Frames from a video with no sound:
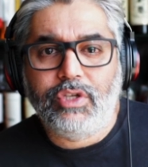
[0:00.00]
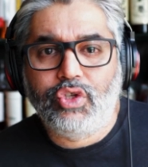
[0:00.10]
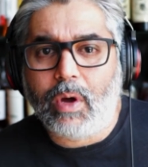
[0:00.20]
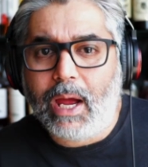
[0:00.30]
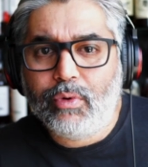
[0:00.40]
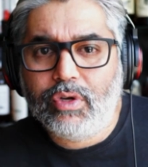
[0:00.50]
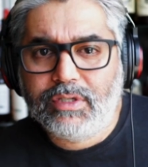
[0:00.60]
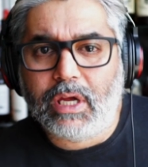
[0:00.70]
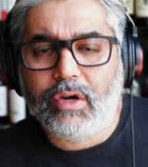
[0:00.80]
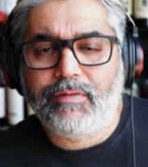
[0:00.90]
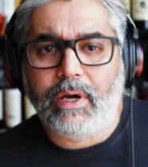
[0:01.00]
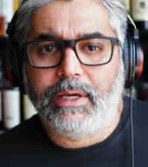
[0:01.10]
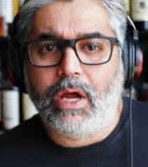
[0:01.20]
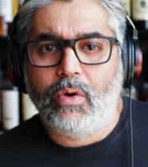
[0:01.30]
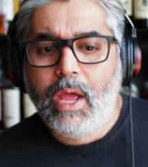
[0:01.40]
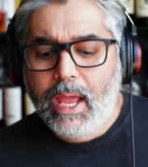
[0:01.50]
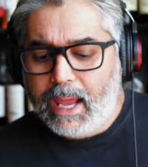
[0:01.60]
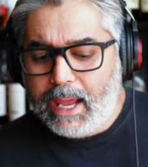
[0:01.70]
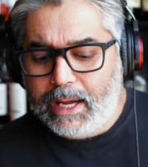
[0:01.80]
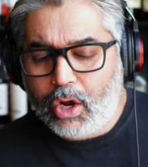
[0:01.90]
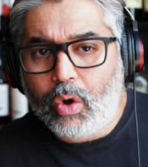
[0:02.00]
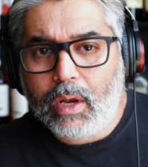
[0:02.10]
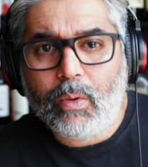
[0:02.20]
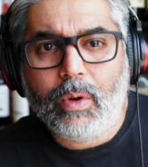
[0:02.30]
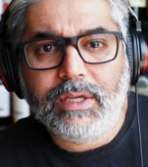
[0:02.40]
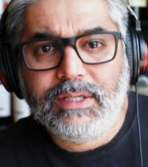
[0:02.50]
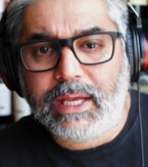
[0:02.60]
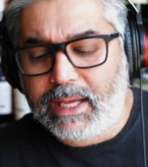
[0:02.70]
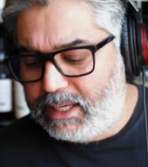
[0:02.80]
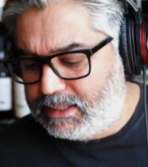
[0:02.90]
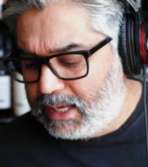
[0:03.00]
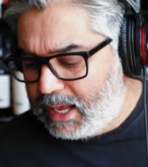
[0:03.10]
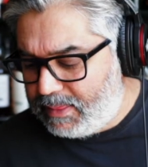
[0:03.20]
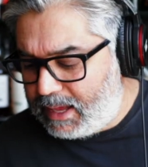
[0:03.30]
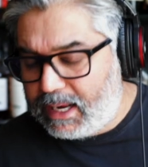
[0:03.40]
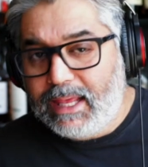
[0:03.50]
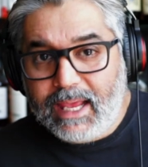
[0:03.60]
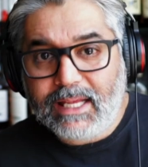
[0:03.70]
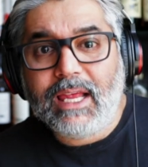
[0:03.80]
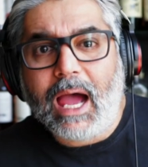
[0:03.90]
So I'm gonna sign off right now. And all I wanna say is that, yes,